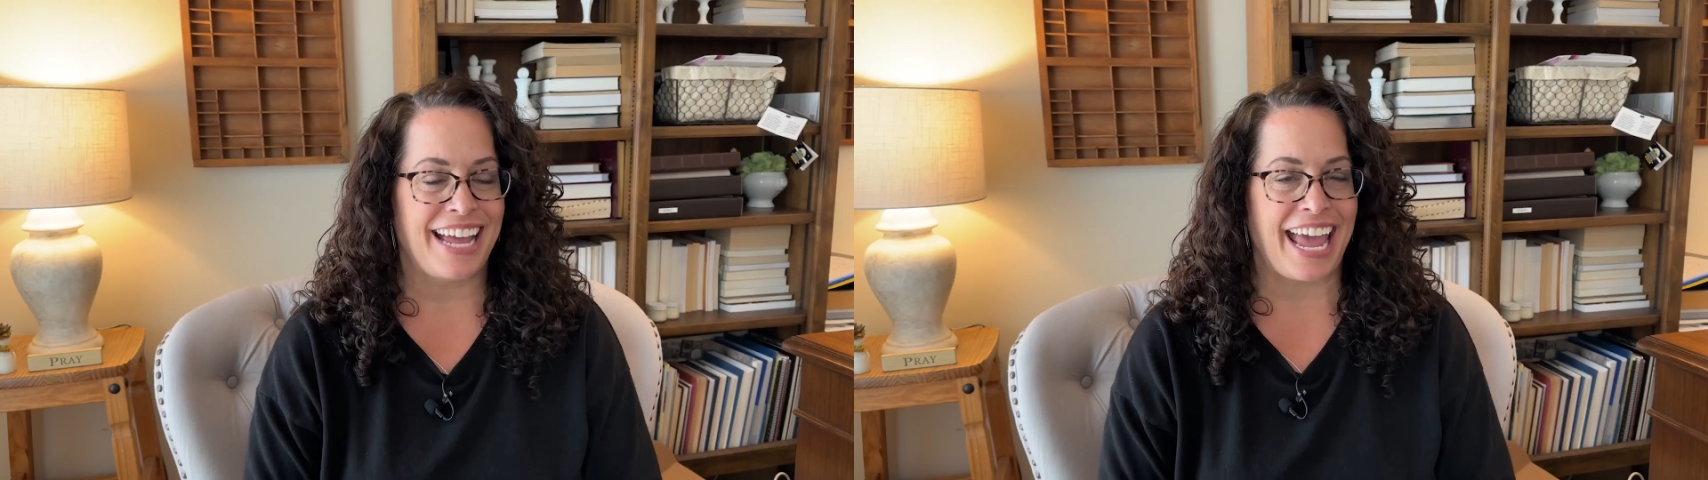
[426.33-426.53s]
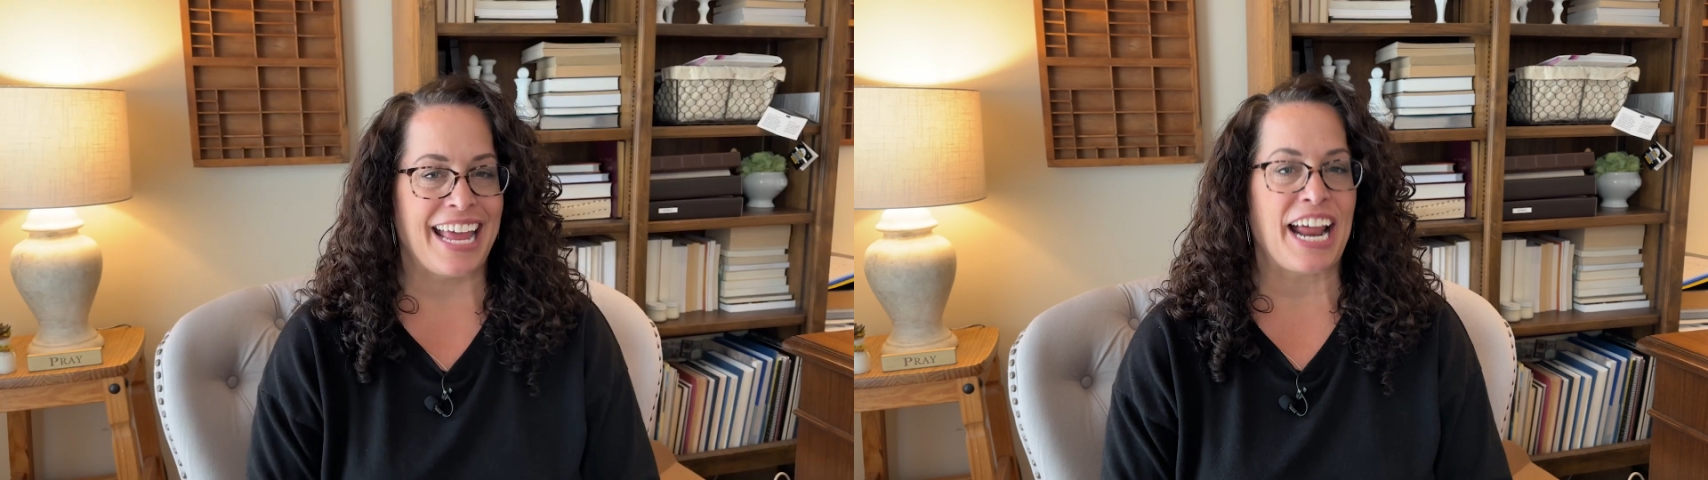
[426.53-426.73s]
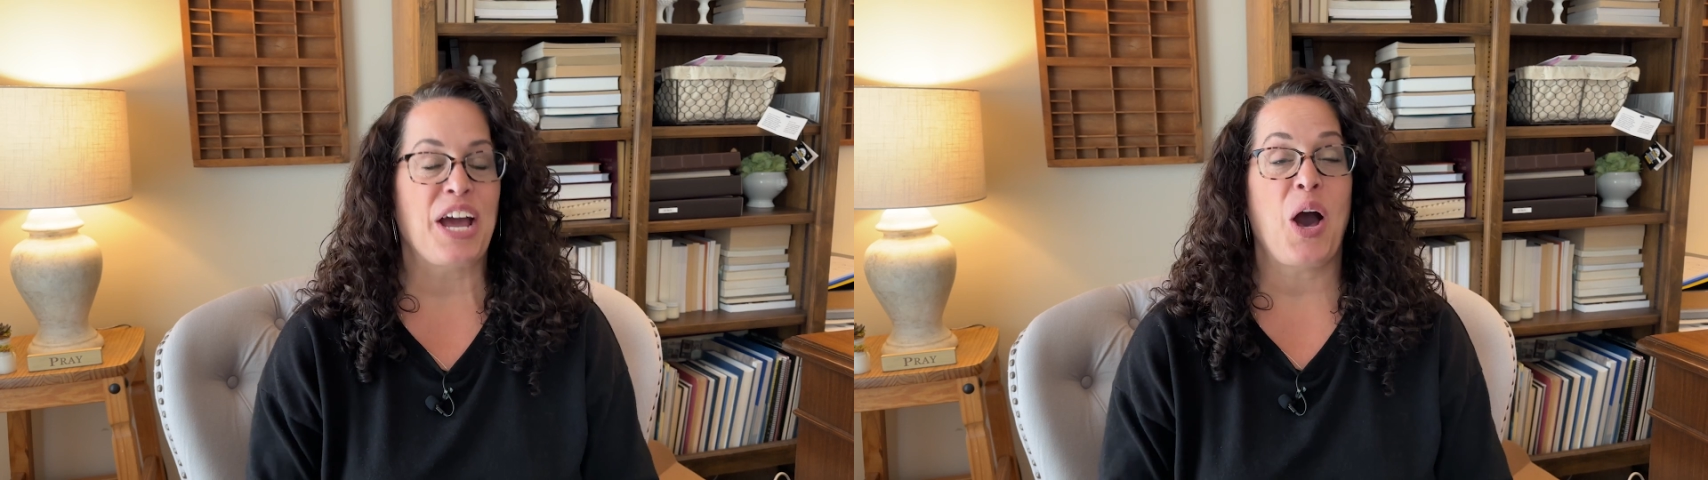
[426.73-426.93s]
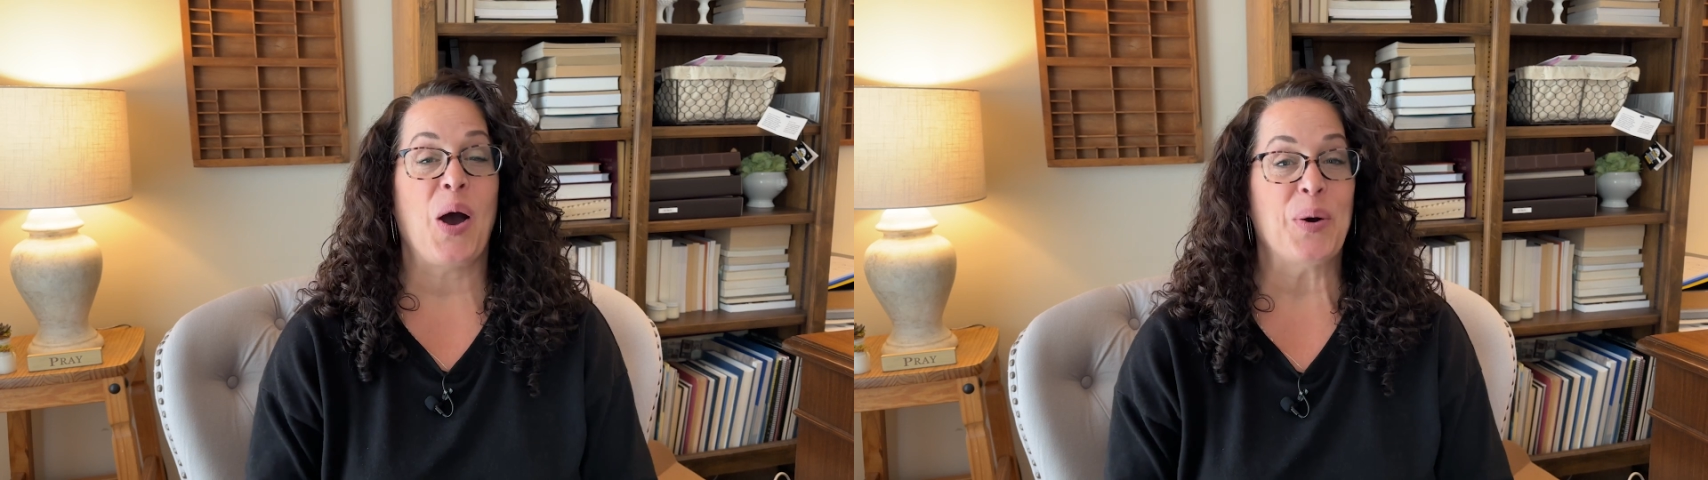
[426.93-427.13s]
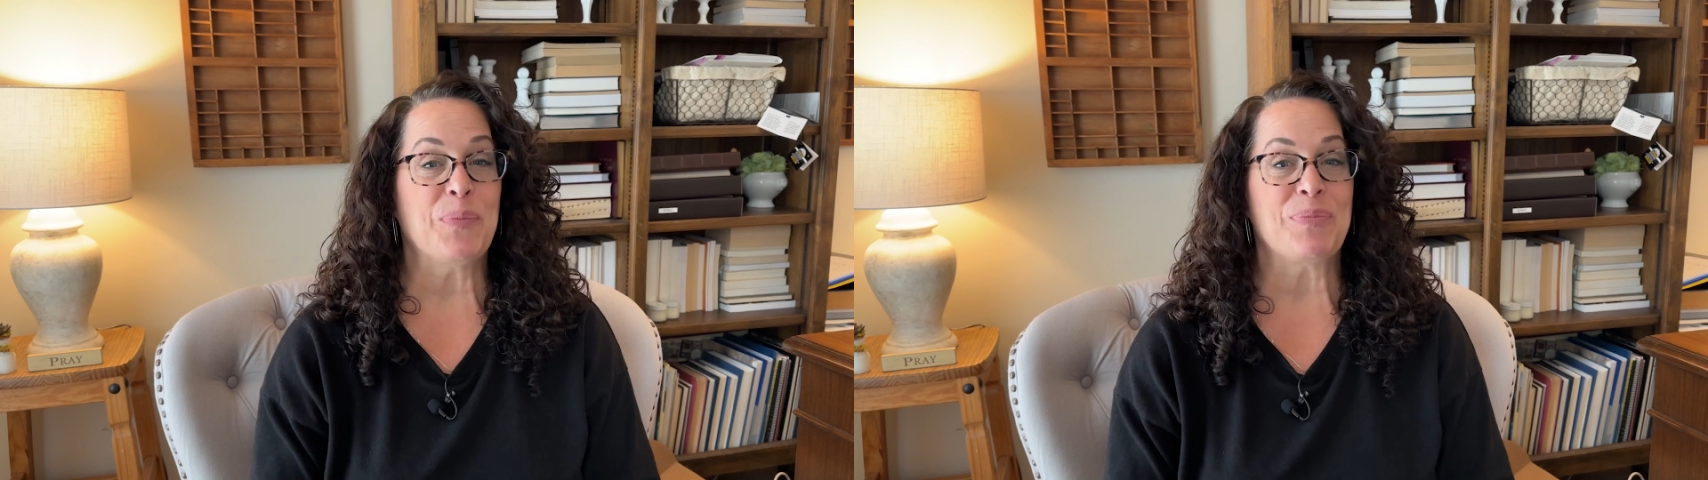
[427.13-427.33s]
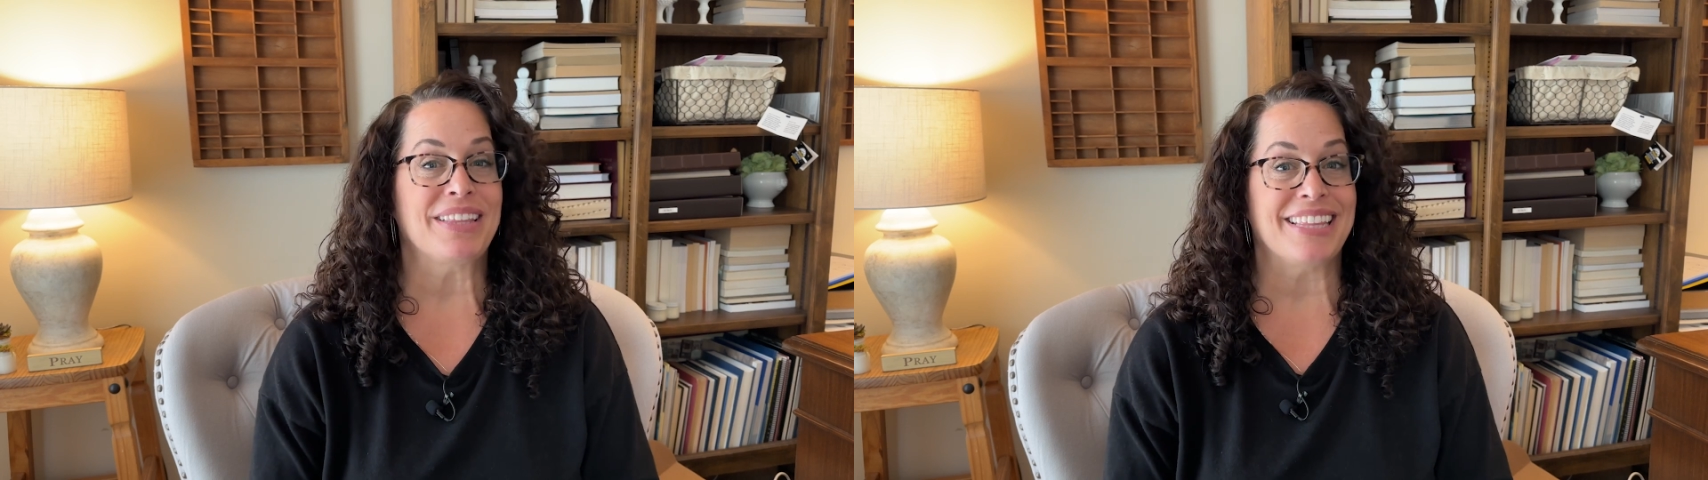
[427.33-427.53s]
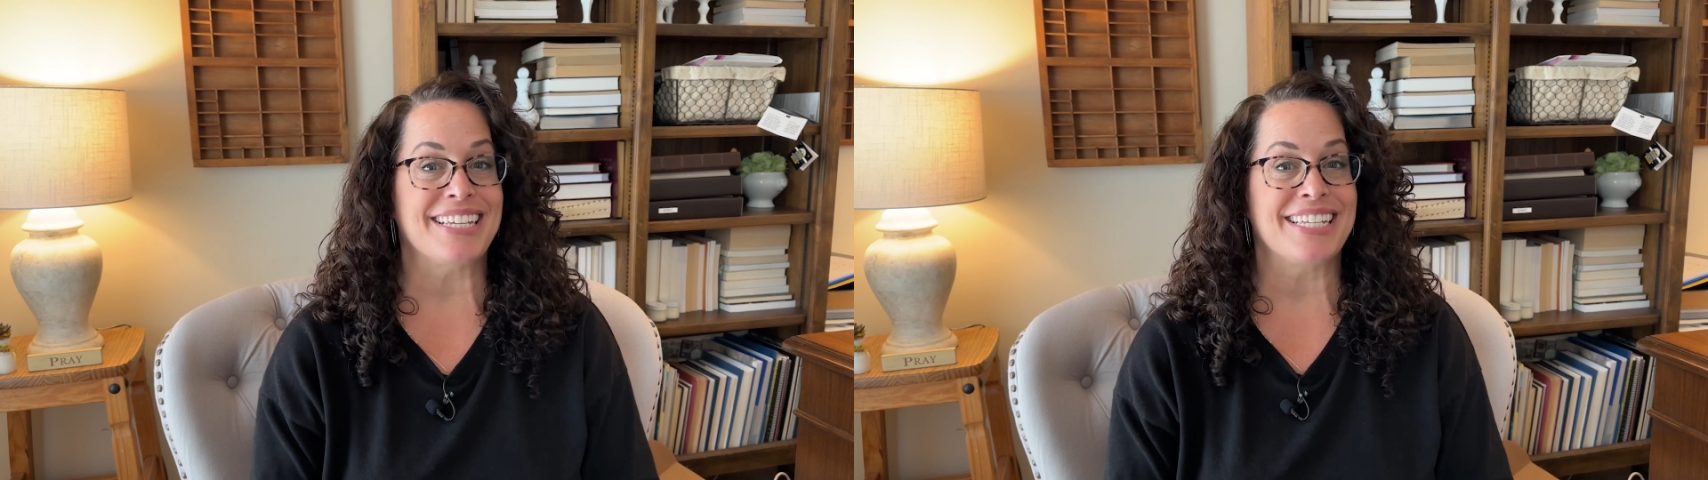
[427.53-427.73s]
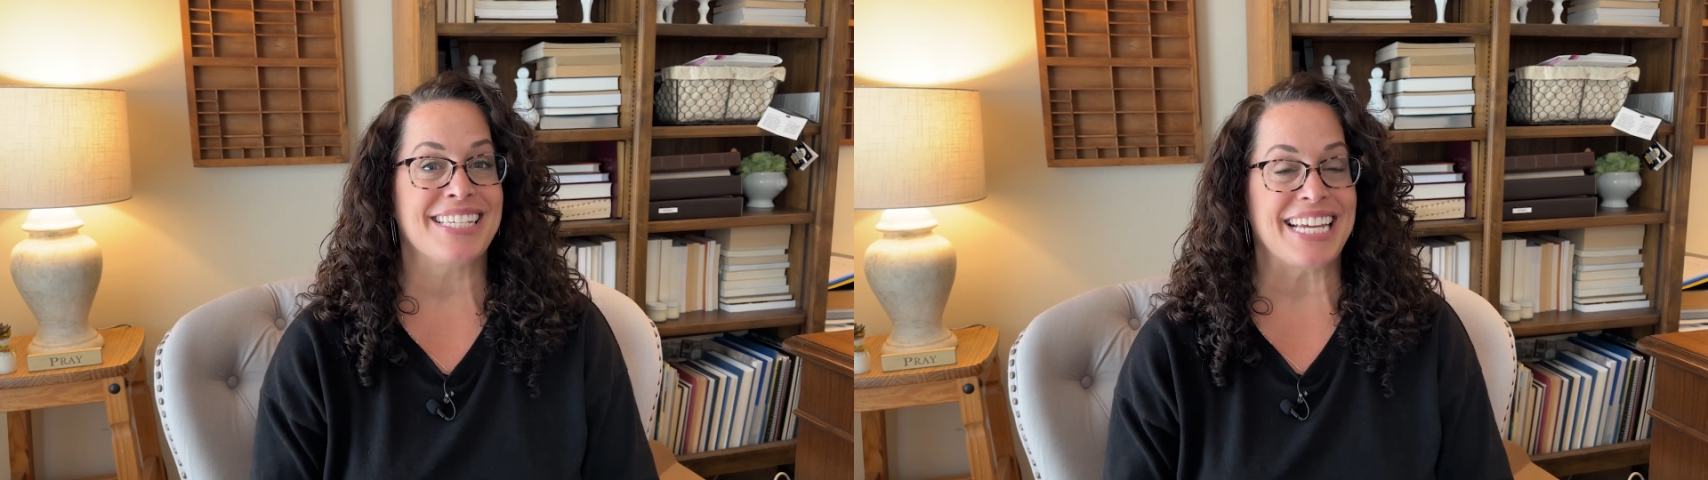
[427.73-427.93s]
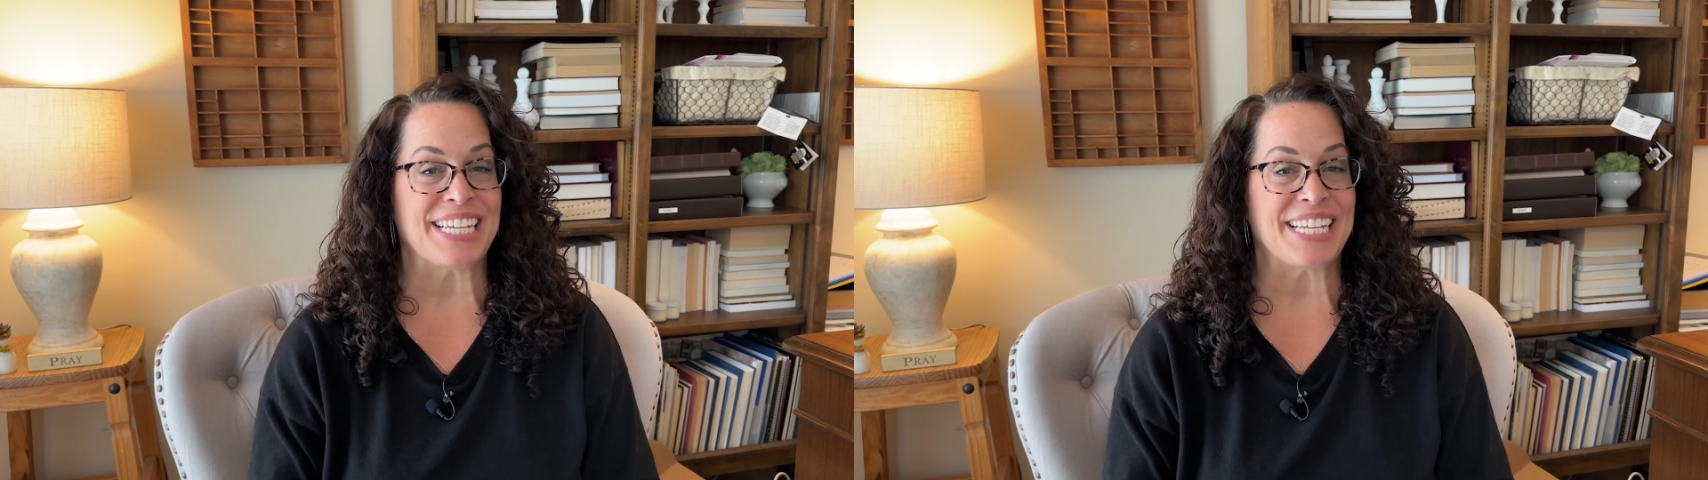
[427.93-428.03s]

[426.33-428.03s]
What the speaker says: And I hope that this